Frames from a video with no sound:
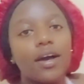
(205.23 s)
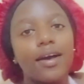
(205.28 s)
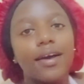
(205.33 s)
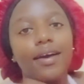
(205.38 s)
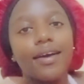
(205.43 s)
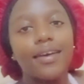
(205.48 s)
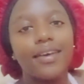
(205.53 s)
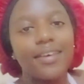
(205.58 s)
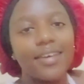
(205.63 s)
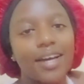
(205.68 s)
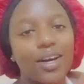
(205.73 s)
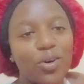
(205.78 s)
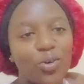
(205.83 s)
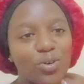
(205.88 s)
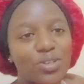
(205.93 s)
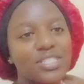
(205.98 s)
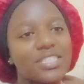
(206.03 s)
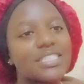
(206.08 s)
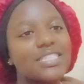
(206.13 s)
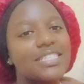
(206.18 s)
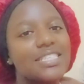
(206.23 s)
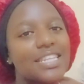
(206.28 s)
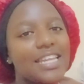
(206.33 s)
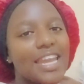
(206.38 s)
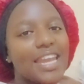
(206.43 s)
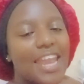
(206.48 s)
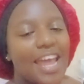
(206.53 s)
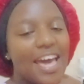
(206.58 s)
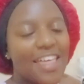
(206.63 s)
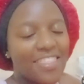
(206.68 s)
Here goes
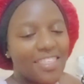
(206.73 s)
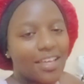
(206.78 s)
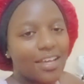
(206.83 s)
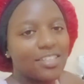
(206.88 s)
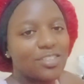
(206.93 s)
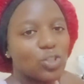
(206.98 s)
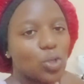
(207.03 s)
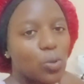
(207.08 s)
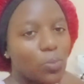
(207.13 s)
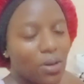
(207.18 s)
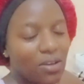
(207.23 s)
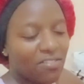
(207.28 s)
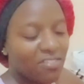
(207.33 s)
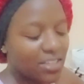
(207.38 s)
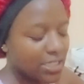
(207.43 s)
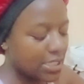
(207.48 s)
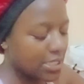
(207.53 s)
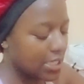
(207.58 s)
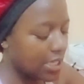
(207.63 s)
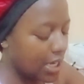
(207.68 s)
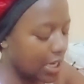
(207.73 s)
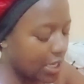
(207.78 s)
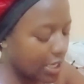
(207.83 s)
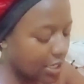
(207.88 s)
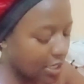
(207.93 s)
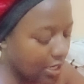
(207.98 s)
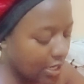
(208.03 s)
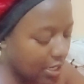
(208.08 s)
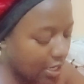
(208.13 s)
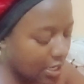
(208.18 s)
nothing. So my face is
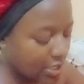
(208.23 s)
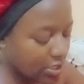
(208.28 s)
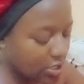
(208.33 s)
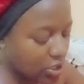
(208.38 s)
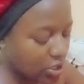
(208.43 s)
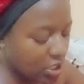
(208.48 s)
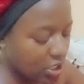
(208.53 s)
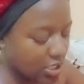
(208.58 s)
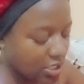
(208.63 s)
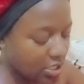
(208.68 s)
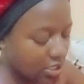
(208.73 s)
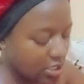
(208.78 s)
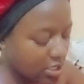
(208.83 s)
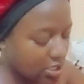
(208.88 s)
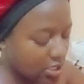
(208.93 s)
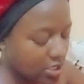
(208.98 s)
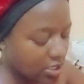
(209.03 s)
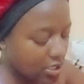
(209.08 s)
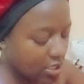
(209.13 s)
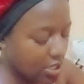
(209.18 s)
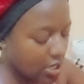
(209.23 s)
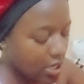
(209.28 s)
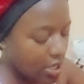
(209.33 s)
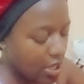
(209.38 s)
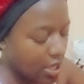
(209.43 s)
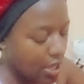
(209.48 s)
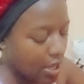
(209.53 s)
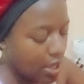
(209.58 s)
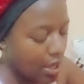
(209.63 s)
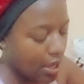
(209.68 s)
clean. Let's just
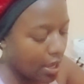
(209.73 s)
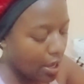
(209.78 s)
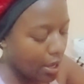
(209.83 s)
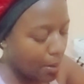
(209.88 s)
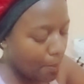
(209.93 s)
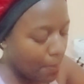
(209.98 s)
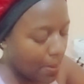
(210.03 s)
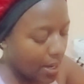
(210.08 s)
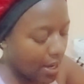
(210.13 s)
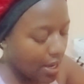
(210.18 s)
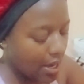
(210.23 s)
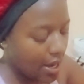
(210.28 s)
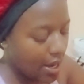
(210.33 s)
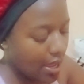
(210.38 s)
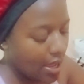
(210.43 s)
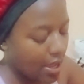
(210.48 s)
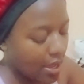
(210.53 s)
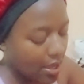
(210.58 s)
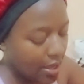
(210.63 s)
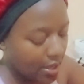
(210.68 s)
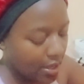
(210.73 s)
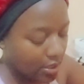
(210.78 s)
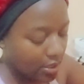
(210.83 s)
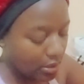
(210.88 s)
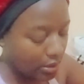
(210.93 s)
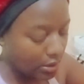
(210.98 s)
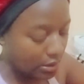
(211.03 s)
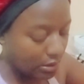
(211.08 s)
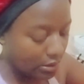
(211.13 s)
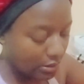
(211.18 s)
apply.
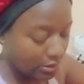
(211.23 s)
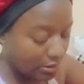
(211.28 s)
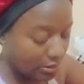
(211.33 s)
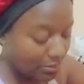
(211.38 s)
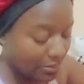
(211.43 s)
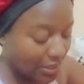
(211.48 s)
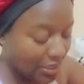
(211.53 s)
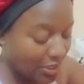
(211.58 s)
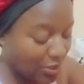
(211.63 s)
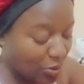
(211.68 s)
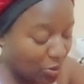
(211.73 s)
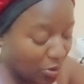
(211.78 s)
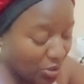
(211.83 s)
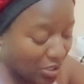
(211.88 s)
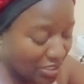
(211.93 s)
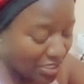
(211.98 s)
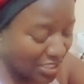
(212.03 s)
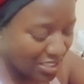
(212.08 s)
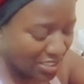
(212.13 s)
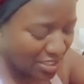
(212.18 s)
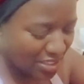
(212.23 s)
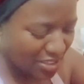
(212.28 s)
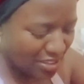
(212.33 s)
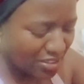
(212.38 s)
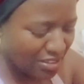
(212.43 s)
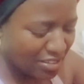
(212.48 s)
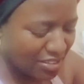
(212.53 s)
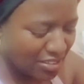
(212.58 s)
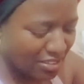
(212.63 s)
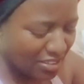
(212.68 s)
Oh my god,
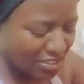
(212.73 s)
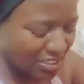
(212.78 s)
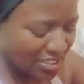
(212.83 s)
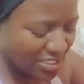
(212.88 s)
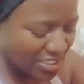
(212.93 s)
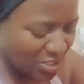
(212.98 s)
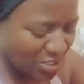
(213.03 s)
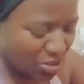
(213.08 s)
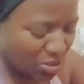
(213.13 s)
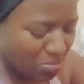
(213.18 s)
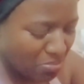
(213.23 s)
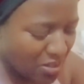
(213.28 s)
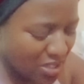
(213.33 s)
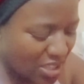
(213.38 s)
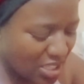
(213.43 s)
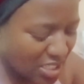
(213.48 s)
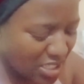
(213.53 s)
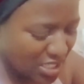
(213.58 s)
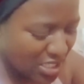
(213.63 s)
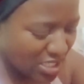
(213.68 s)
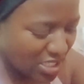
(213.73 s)
should it be this?